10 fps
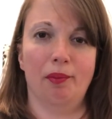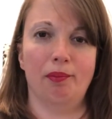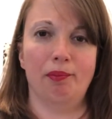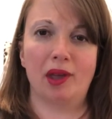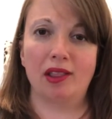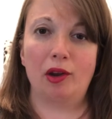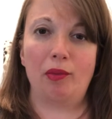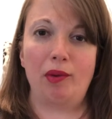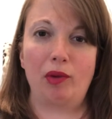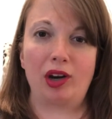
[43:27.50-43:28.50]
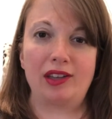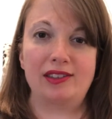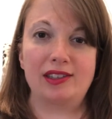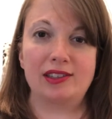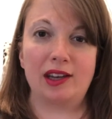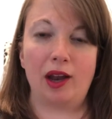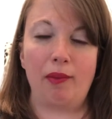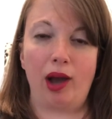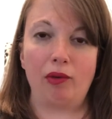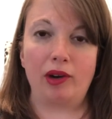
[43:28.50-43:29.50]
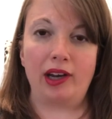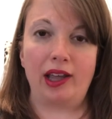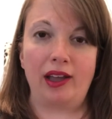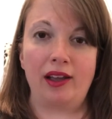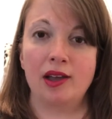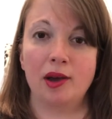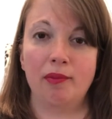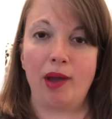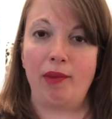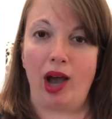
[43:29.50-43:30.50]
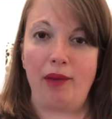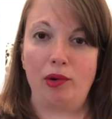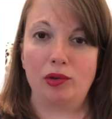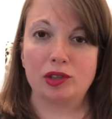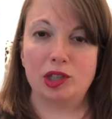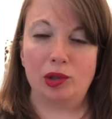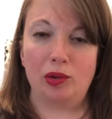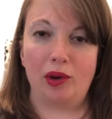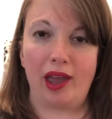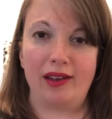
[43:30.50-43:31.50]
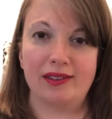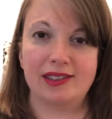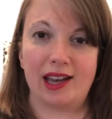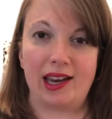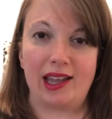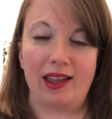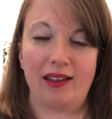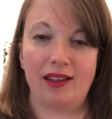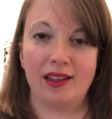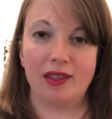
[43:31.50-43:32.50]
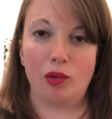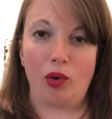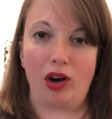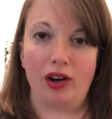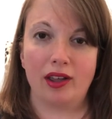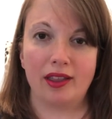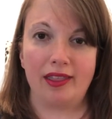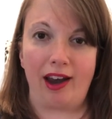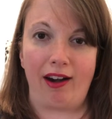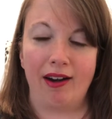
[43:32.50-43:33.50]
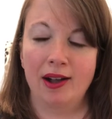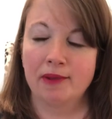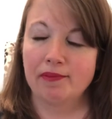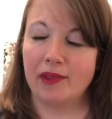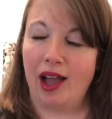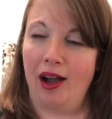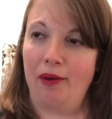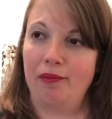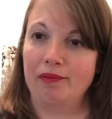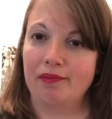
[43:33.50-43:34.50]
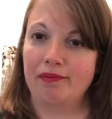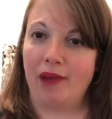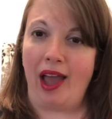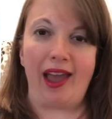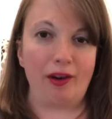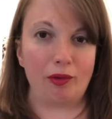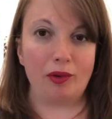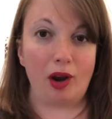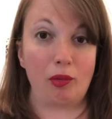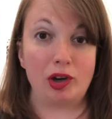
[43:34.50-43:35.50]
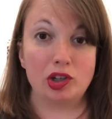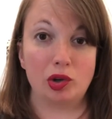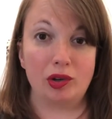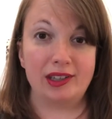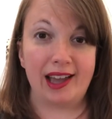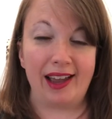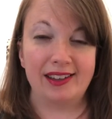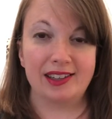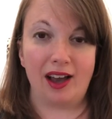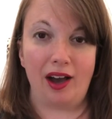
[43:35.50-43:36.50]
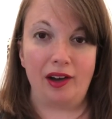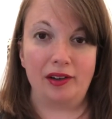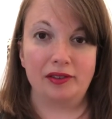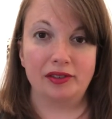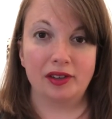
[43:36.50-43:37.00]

be a little bit more consistent about reading my Bible too and studying the Word there. I had an original intent of